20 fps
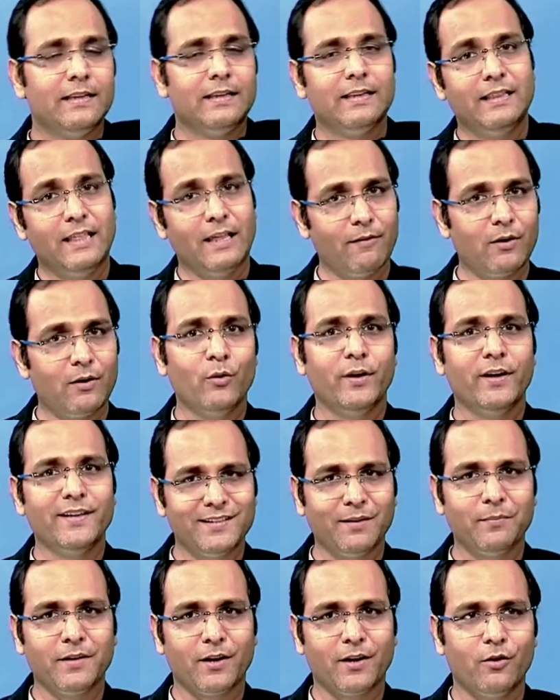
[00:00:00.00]
they were doing
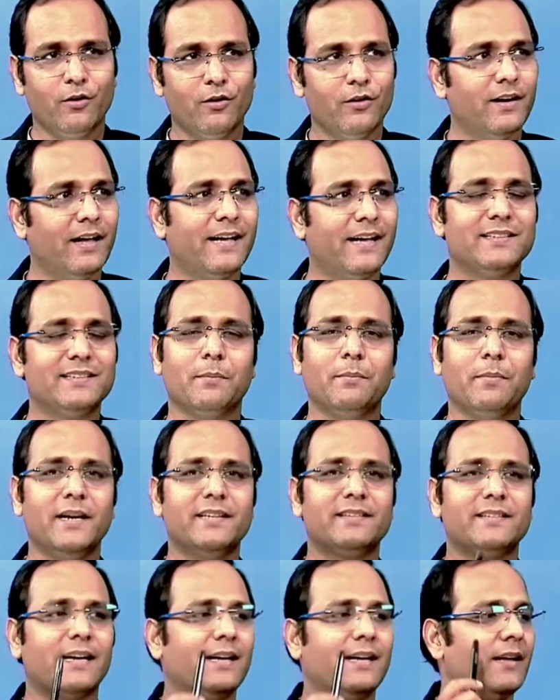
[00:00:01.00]
something good and somebody
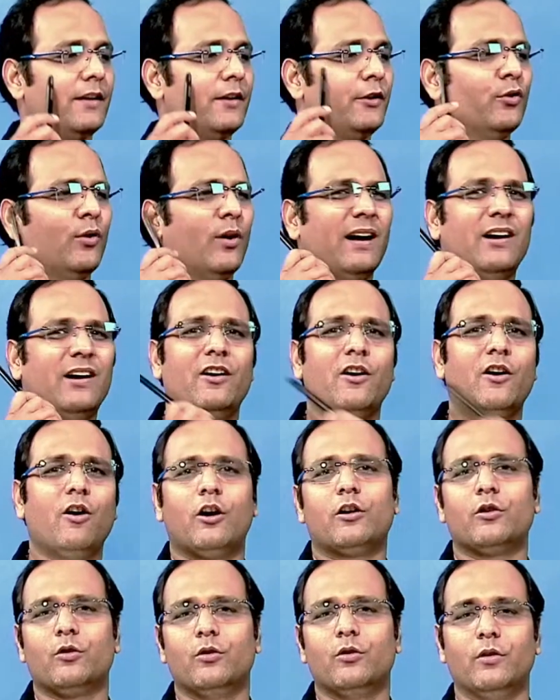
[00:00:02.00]
said, you are
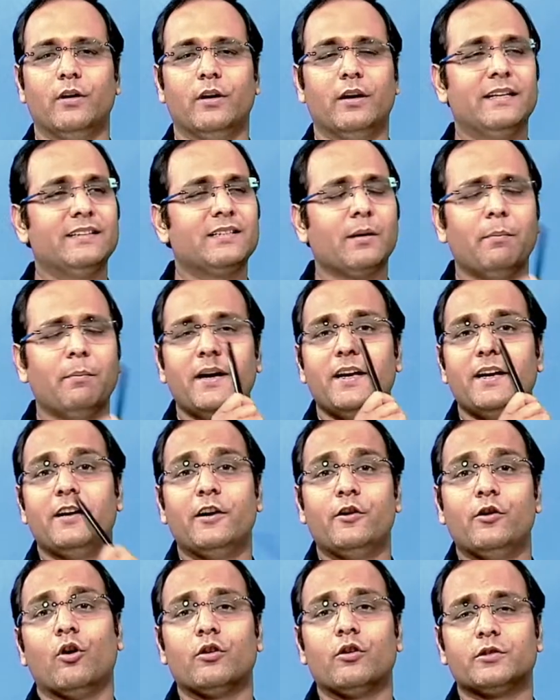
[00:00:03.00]
not good, and somebody
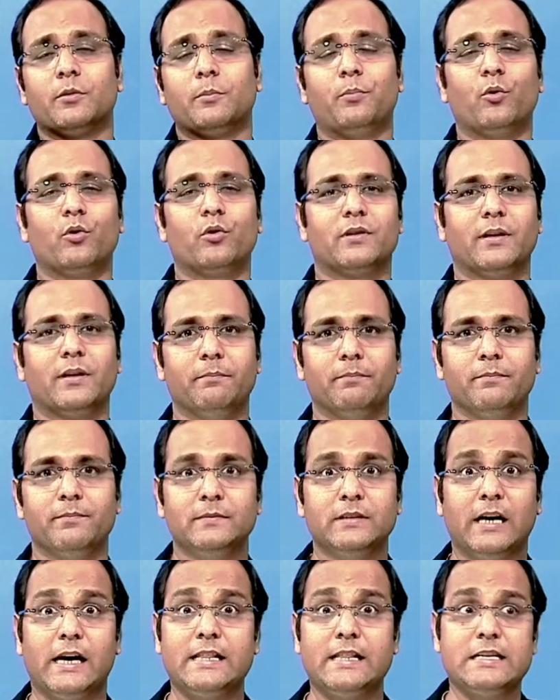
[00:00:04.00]
did not support them,
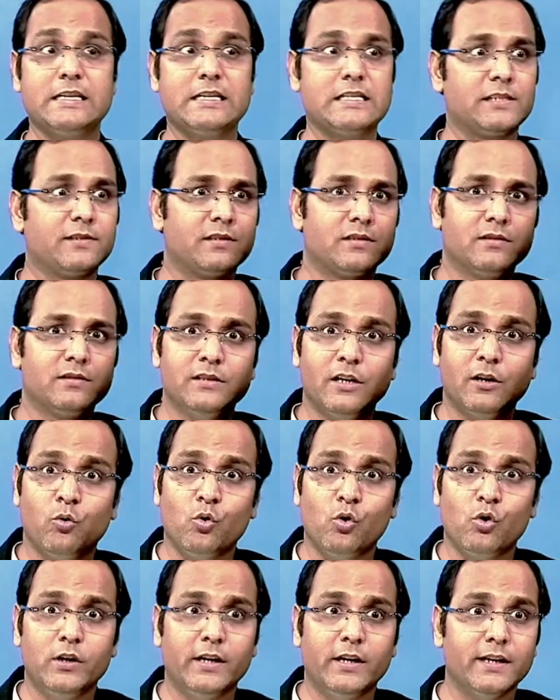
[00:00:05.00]
and they are the
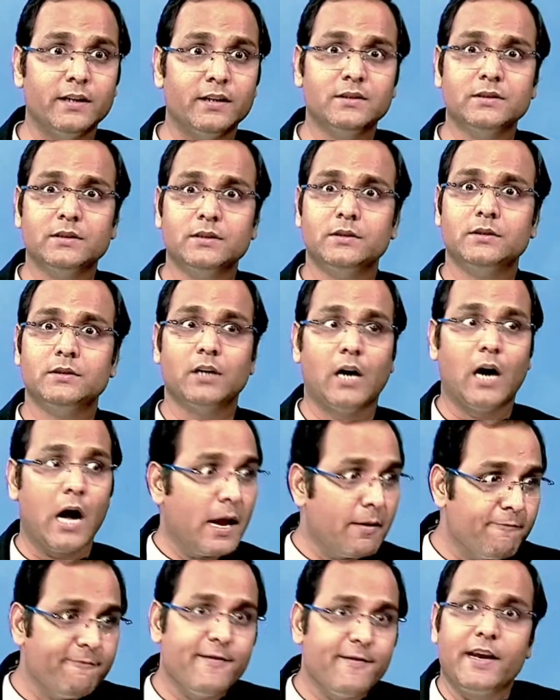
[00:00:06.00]
whole day, I
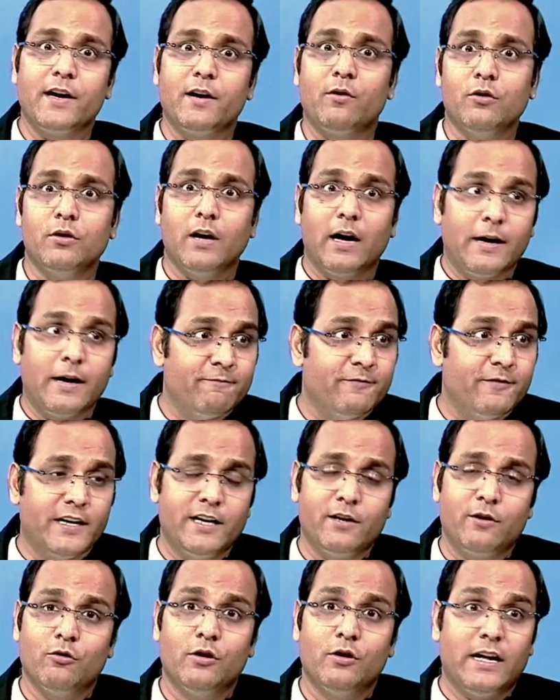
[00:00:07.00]
am very good,
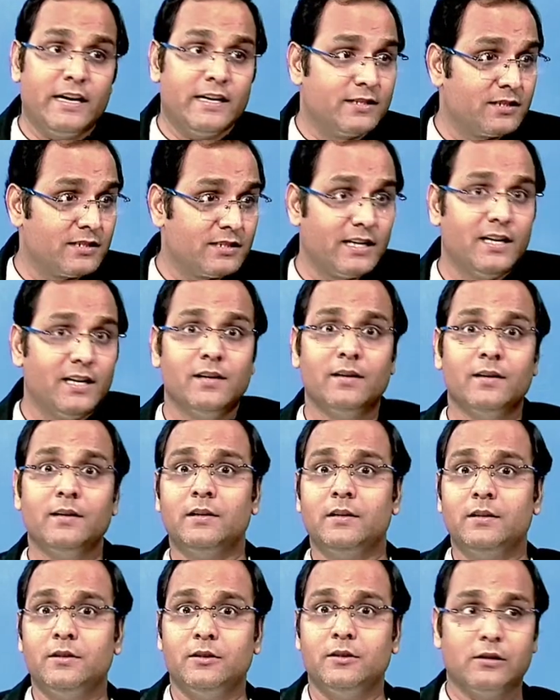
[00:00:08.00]
and still,
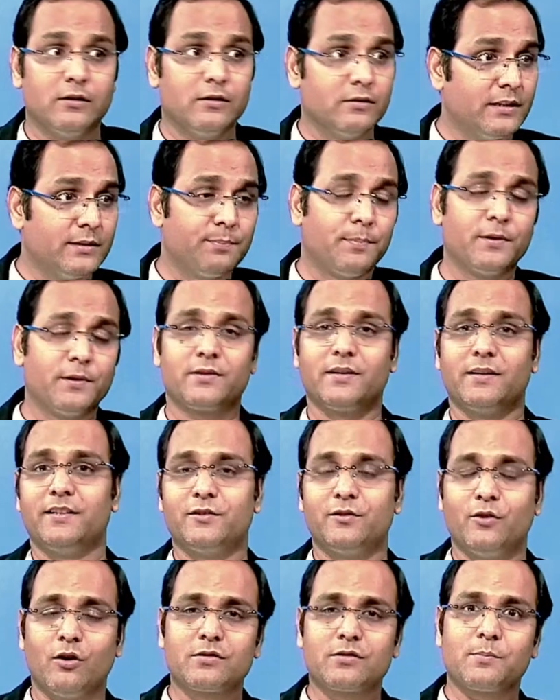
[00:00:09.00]
this person
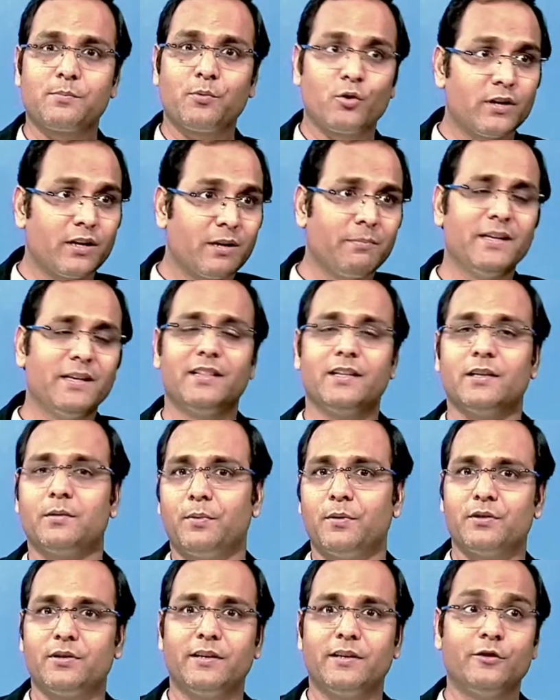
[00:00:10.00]
is not supporting me, this
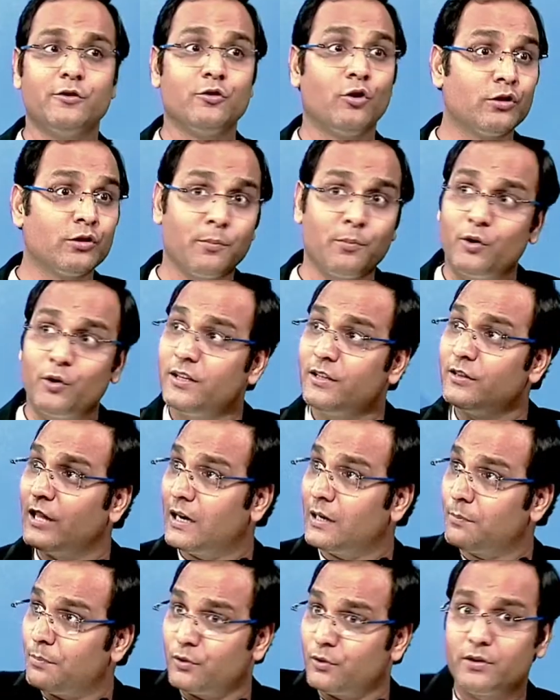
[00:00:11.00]
person is not supporting,
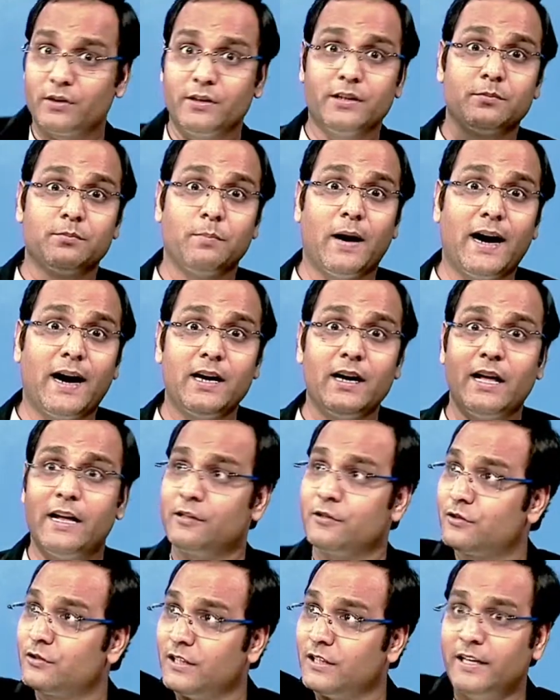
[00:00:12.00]
that person is bad,
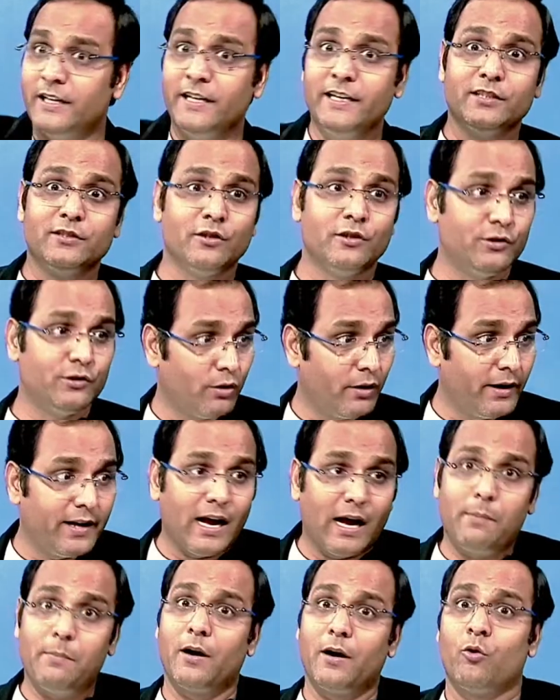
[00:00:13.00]
and still he is enjoying.
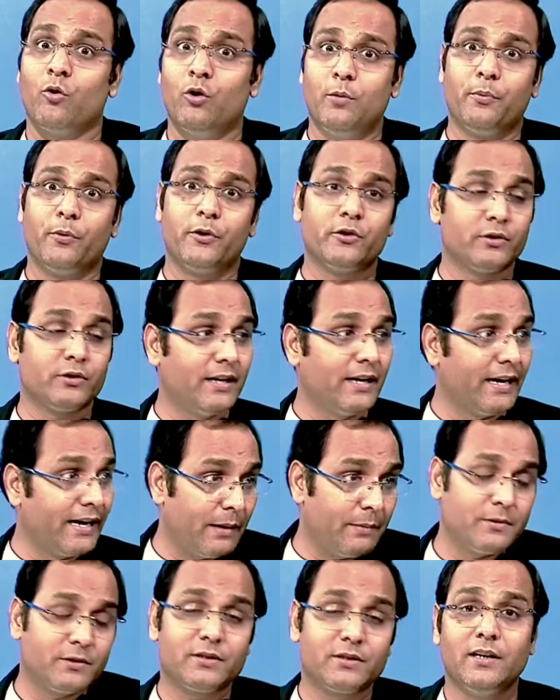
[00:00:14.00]
I'm a good person and
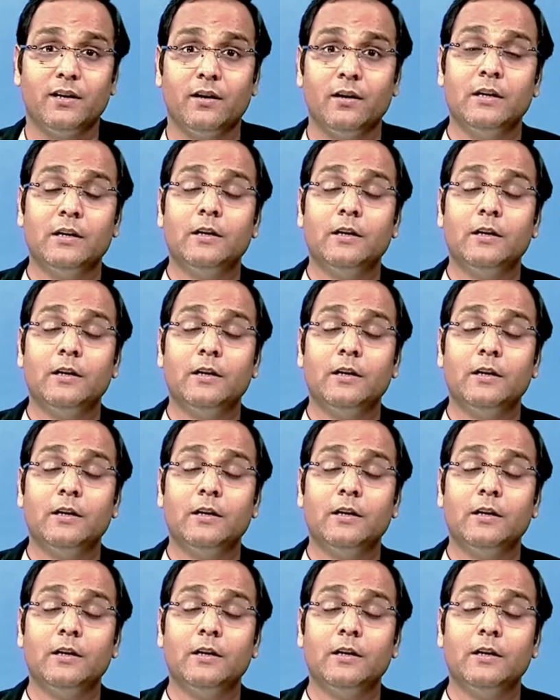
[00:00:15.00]
I'm still.